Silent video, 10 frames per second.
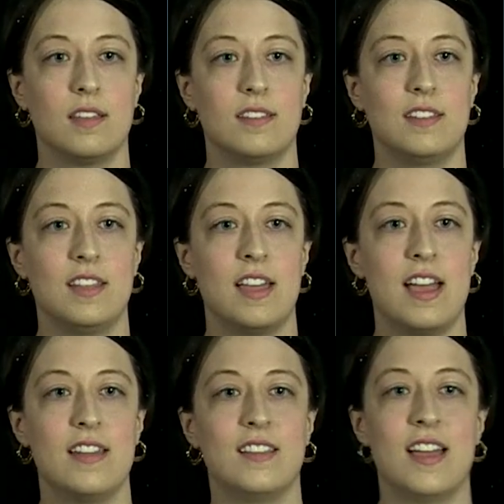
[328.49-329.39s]
see
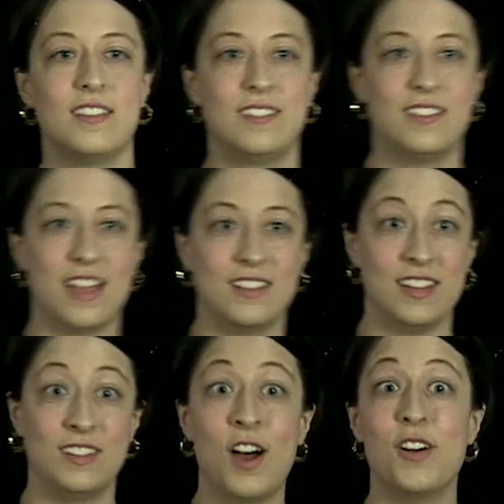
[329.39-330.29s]
that's
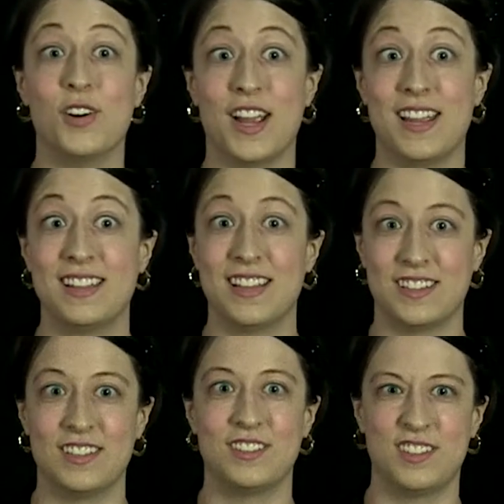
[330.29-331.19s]
he's hungry. That's
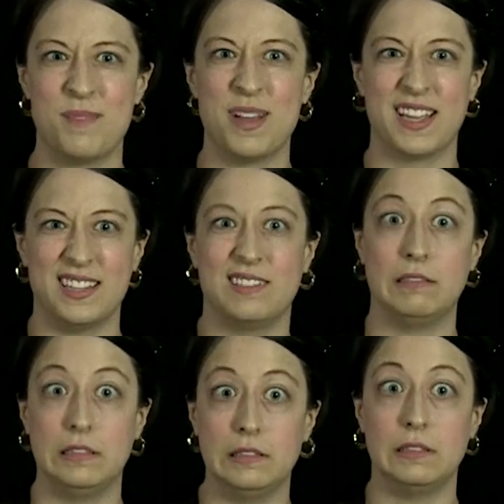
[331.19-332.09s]
his stomach.
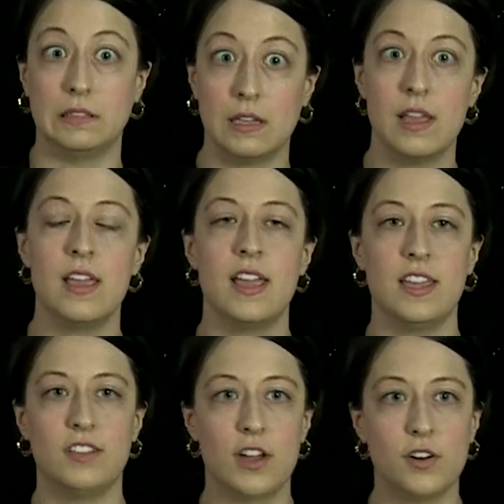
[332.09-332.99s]

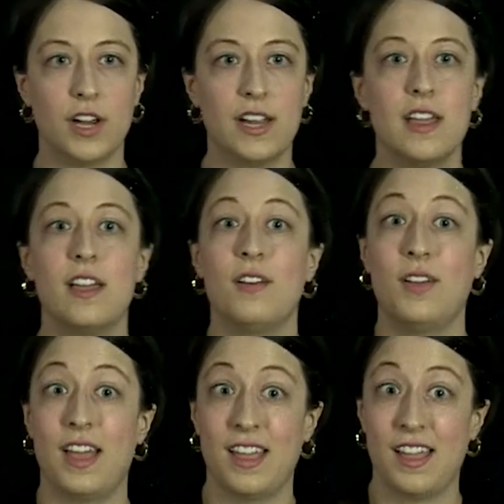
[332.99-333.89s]
He's hungry.
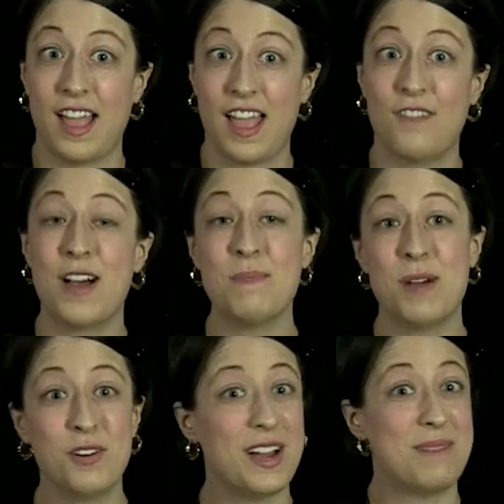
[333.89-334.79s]
Okay. If I'm
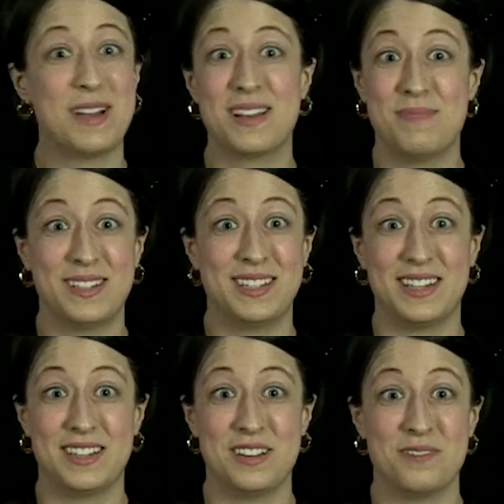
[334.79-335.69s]
hungry, I'm not going to be
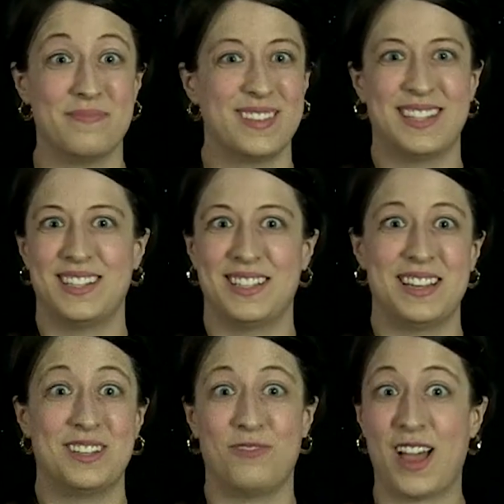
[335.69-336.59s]
listening to you.
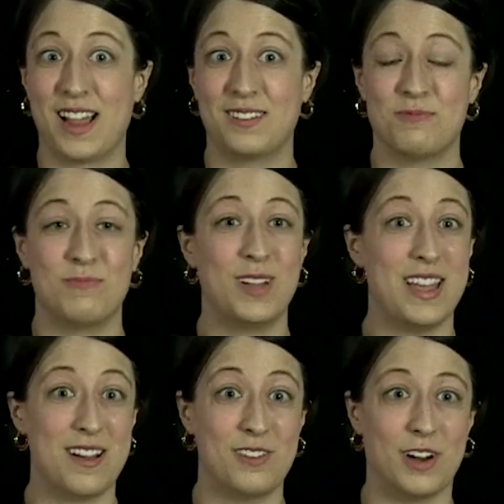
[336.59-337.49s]
It's a fact. We get
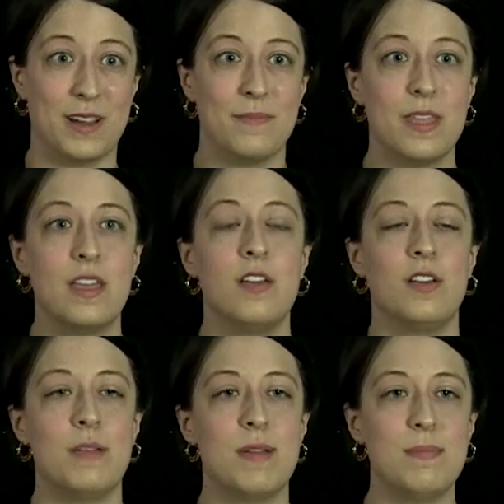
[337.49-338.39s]
hungry.
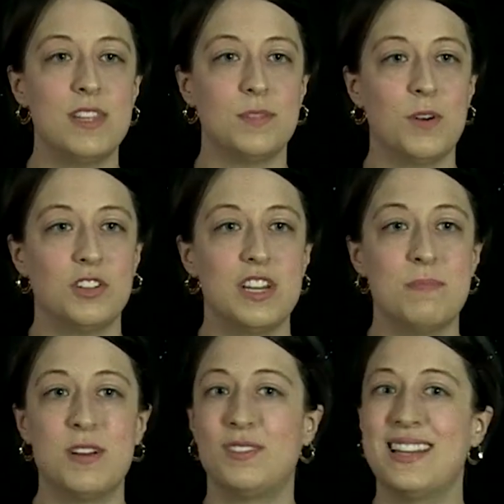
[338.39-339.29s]
Okay. Maybe this person in the
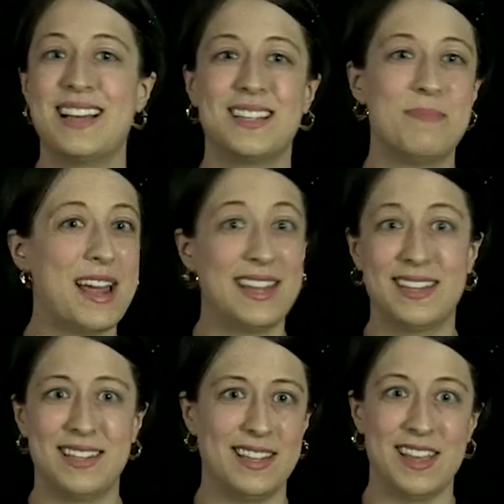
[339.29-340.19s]
middle is not smiling
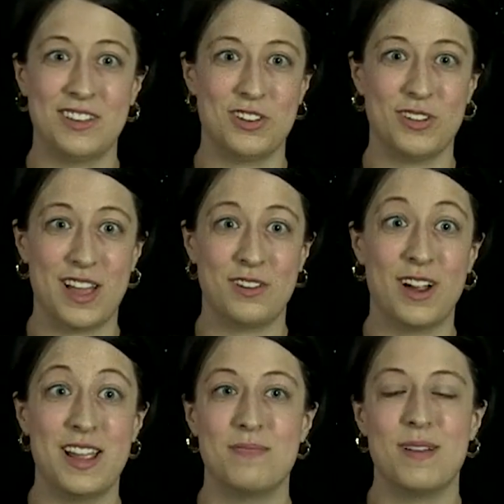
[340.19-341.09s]
because he thinks you're that
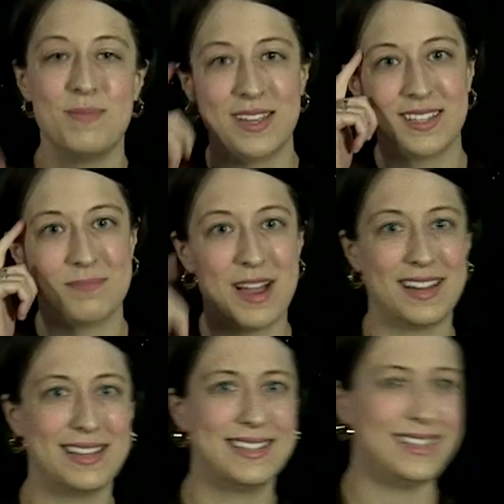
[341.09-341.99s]
great. Maybe he's
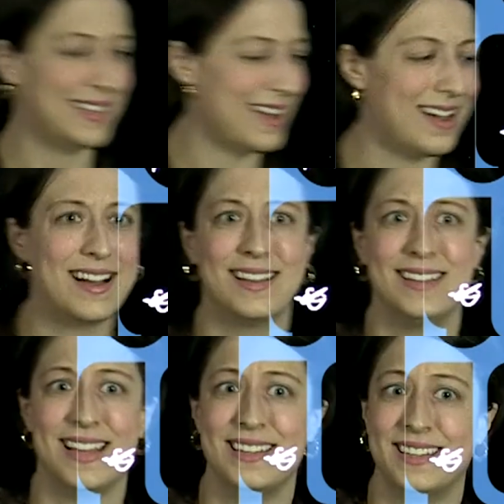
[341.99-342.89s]
smiling because he's got a hot
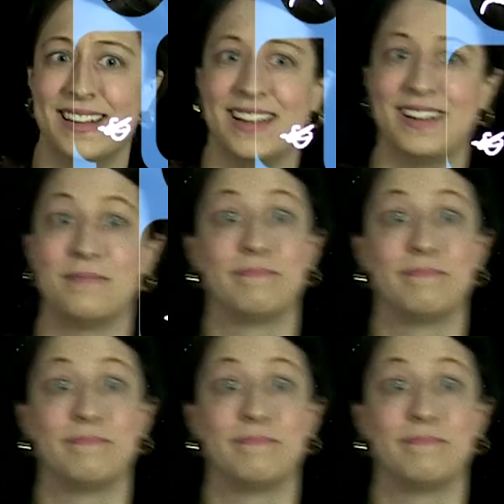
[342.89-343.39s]
date tonight.